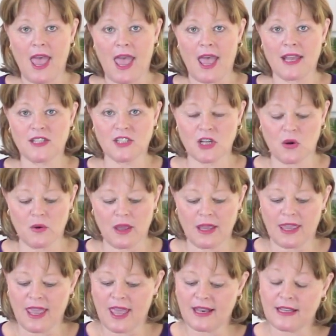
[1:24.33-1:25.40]
And so
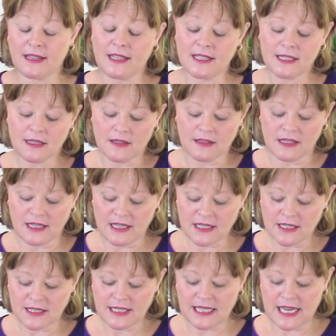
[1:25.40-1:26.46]
again,
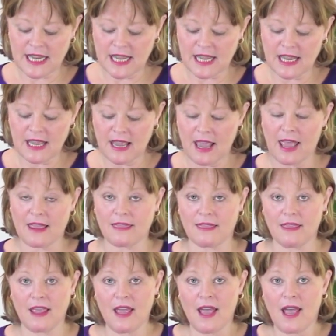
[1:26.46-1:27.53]
this tea and